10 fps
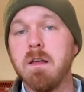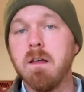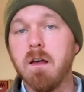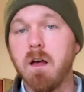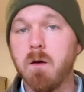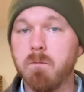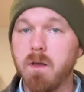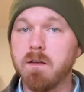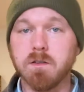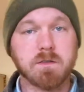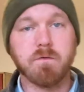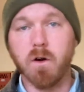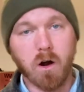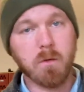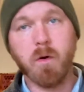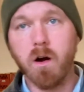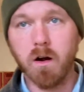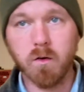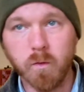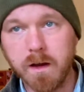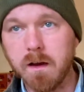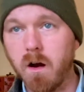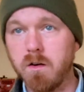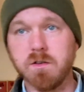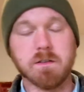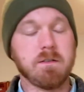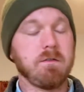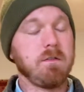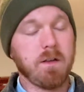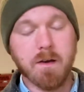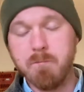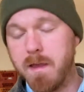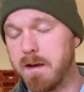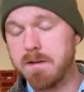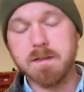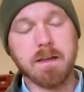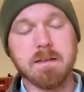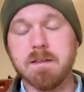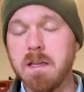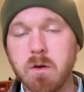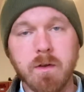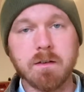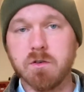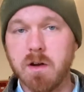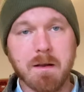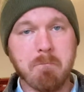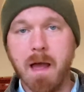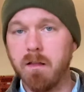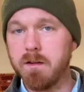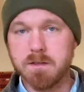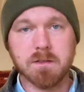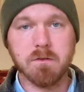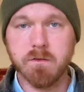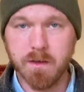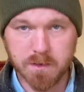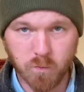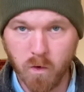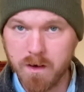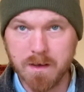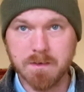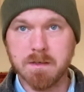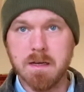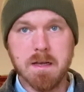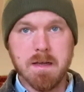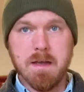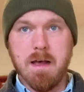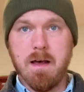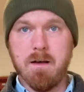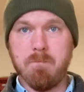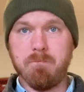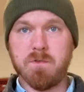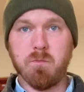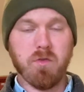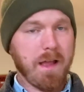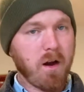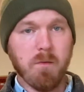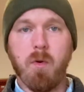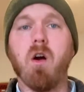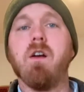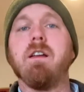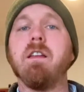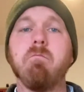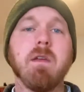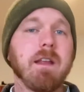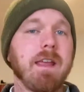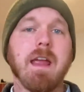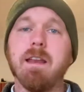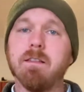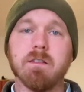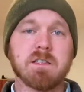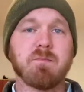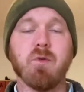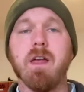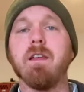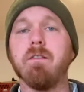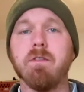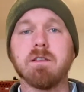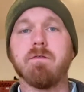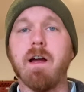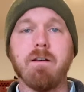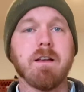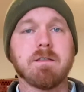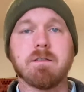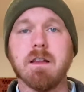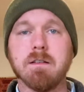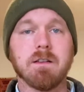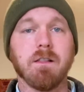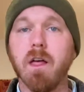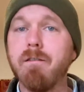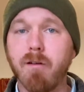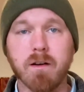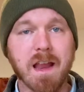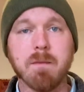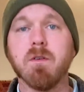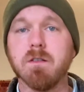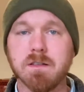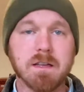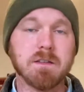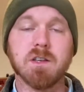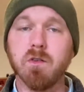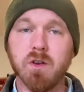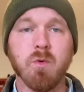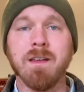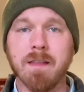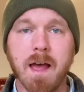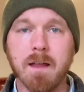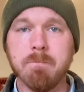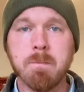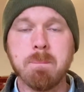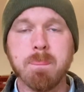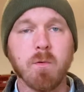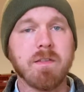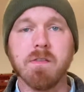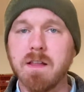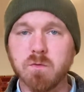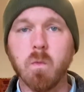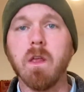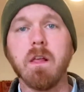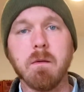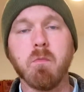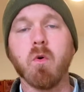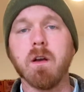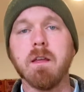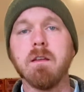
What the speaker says: And just for our part, we are just committed to continuing to try to balance two things. One is to play our part in mitigating the spread of this virus and to love our neighbors in so doing that. We think that's really important.